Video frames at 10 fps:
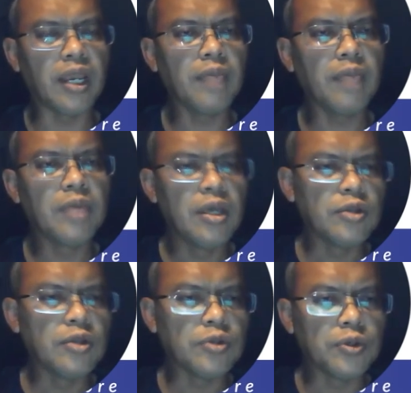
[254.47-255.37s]
So
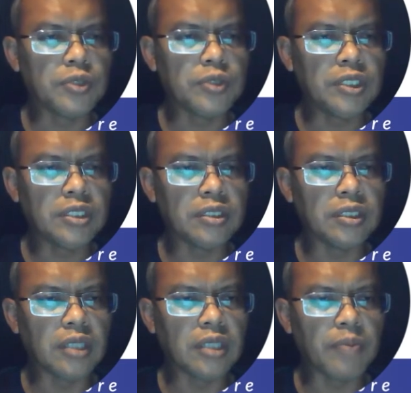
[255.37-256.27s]
this is the
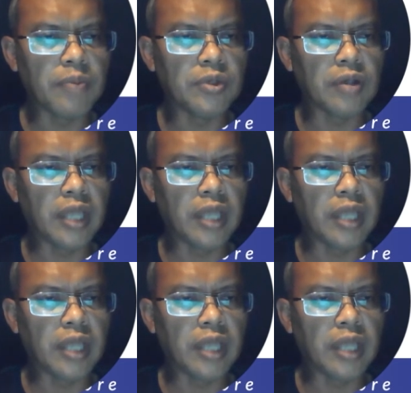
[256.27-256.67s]
number at this